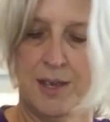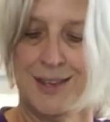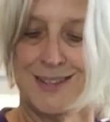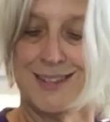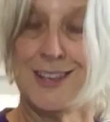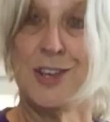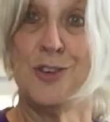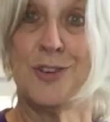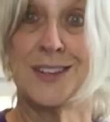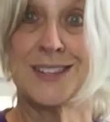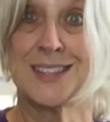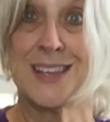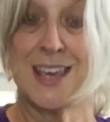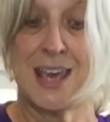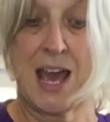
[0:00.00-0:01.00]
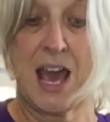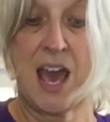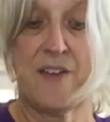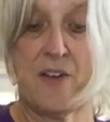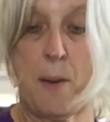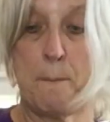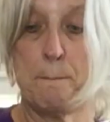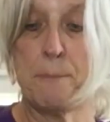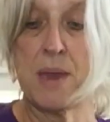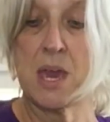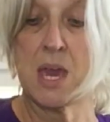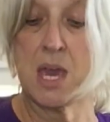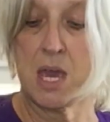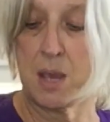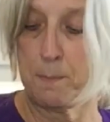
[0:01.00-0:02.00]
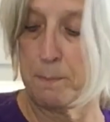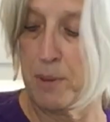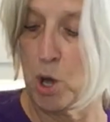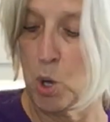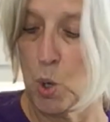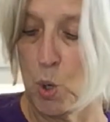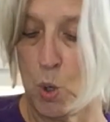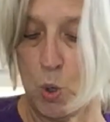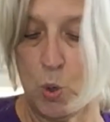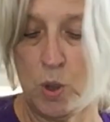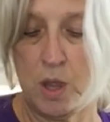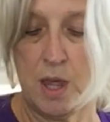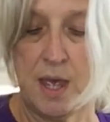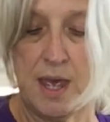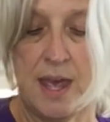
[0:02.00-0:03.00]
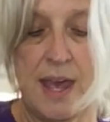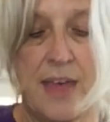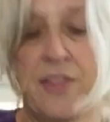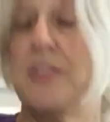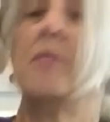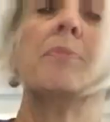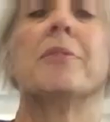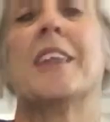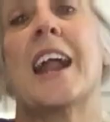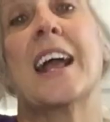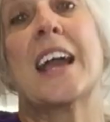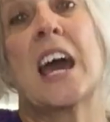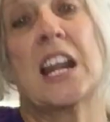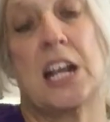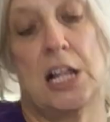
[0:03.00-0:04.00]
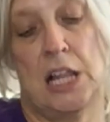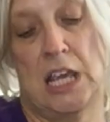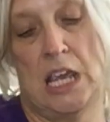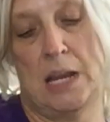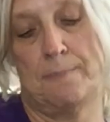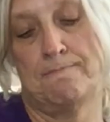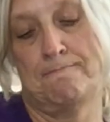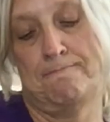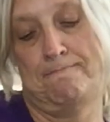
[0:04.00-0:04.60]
See, you can see I have a big bowl that I got to clean.